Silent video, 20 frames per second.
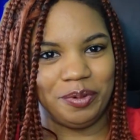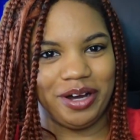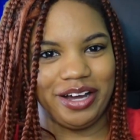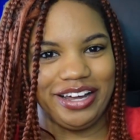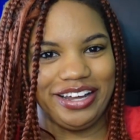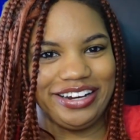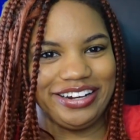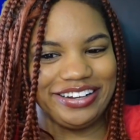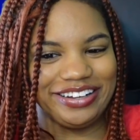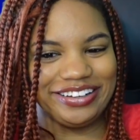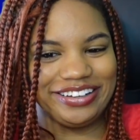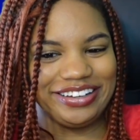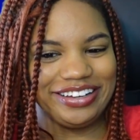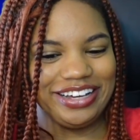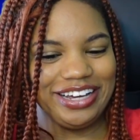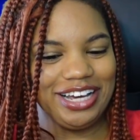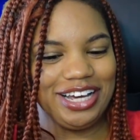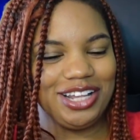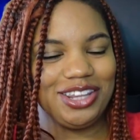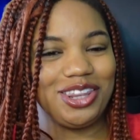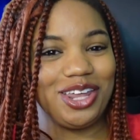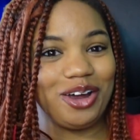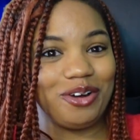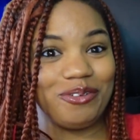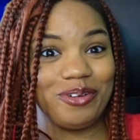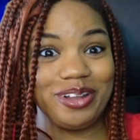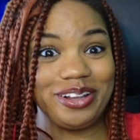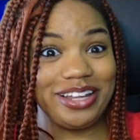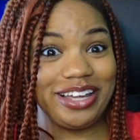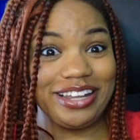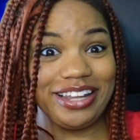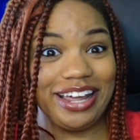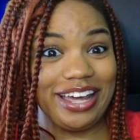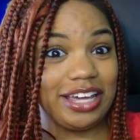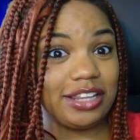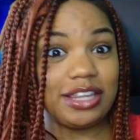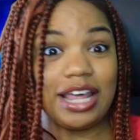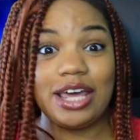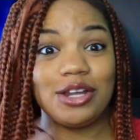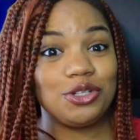but they're really
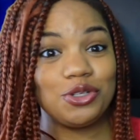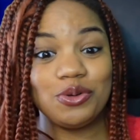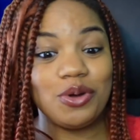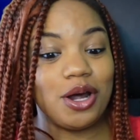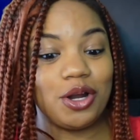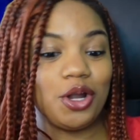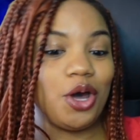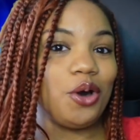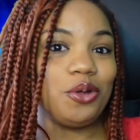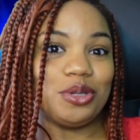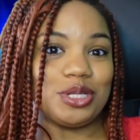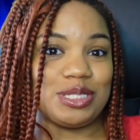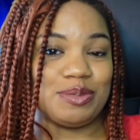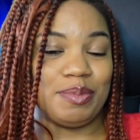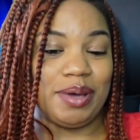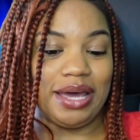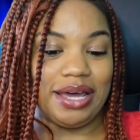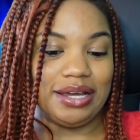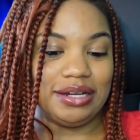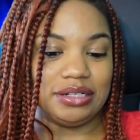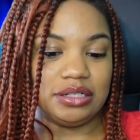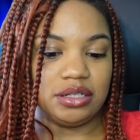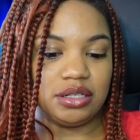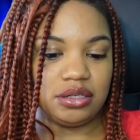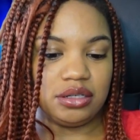like they do not know this man.